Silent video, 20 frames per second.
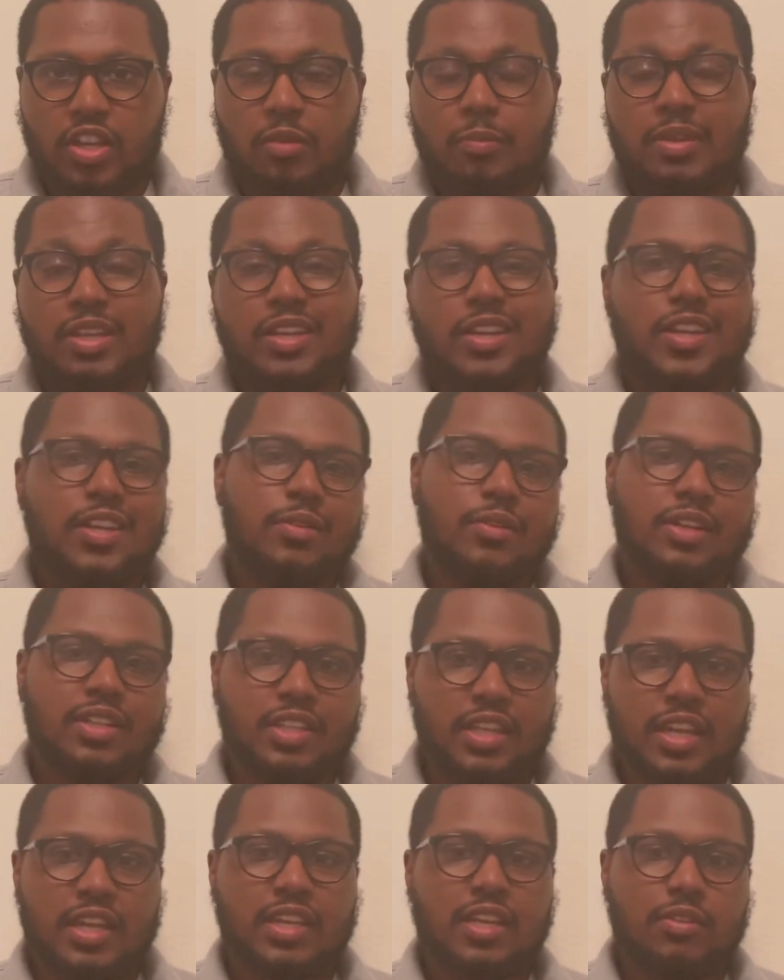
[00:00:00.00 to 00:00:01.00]
nearing the
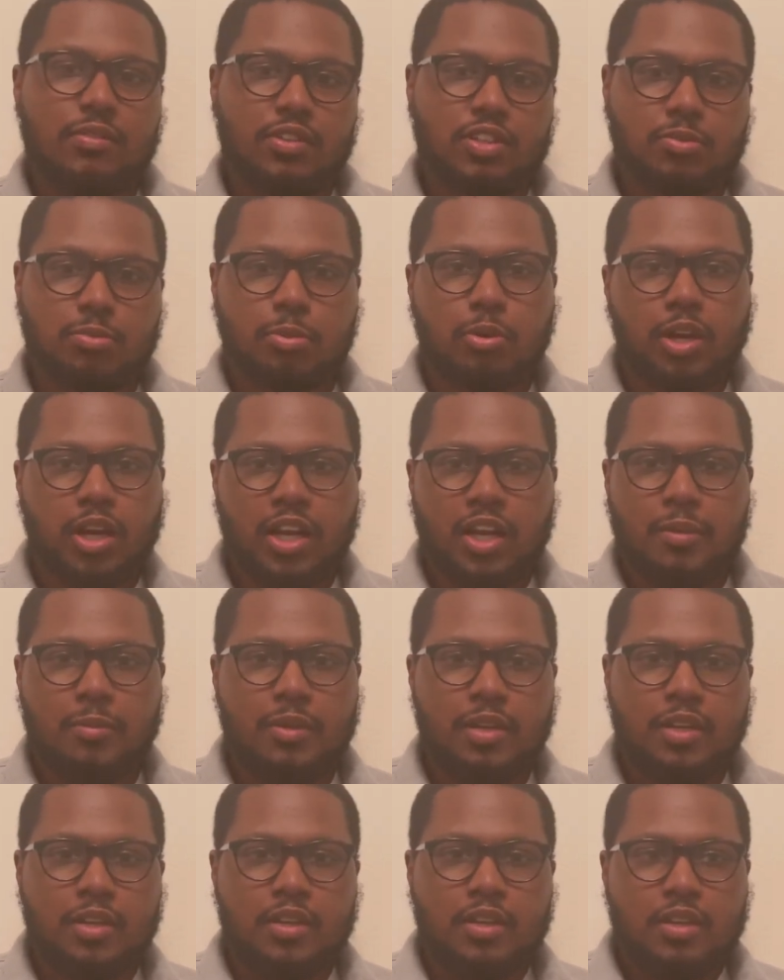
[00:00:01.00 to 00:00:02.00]
end of his prime,
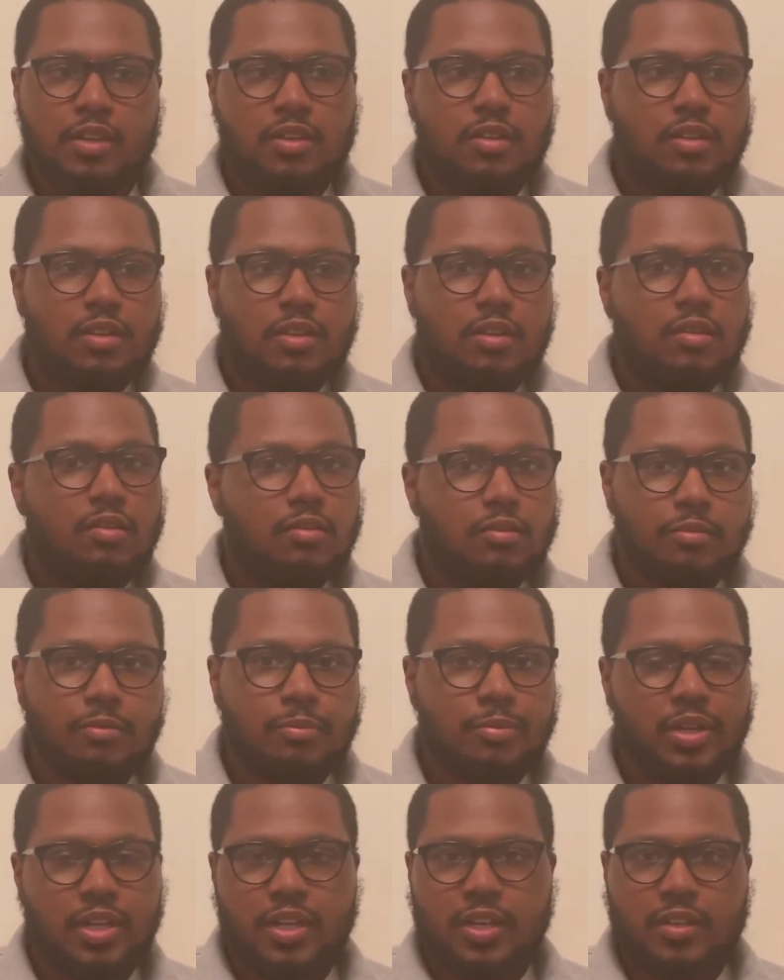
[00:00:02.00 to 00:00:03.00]

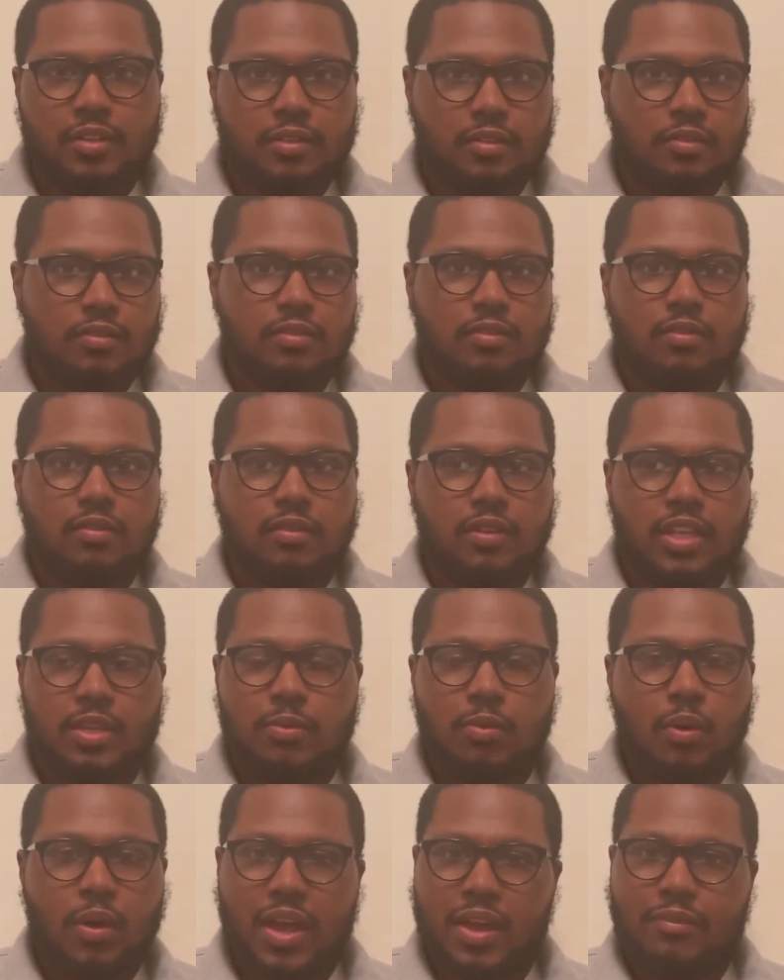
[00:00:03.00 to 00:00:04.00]
but he
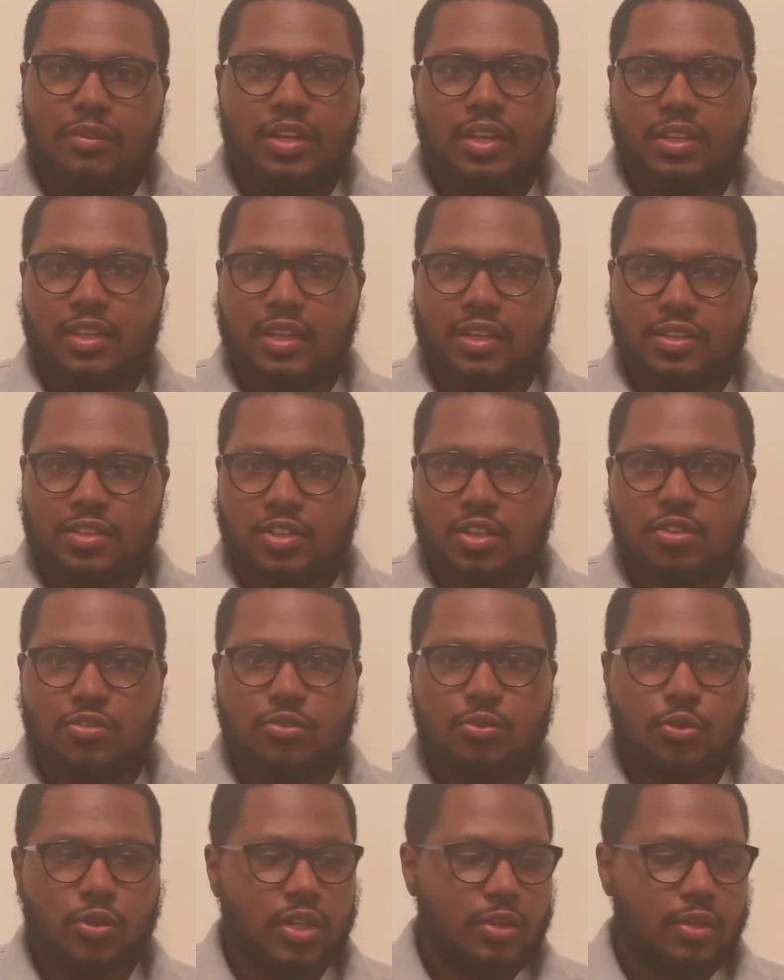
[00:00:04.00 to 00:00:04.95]
won't have anything to show for it.